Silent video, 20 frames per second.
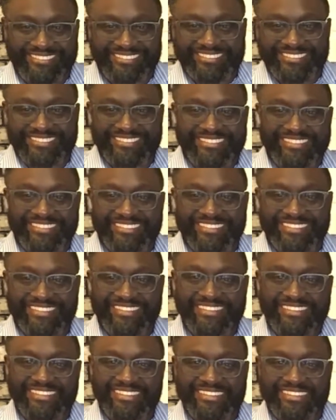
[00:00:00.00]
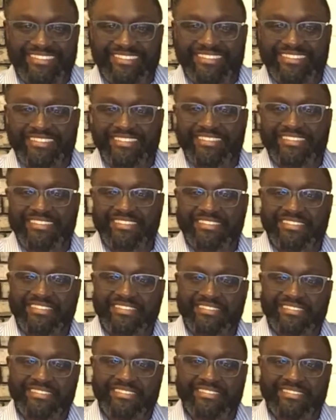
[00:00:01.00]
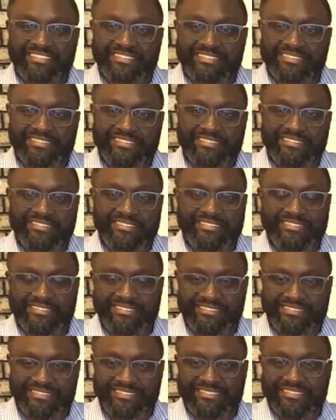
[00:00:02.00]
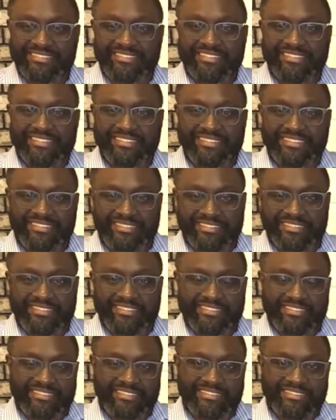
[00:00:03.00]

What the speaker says: The person shown says nothing.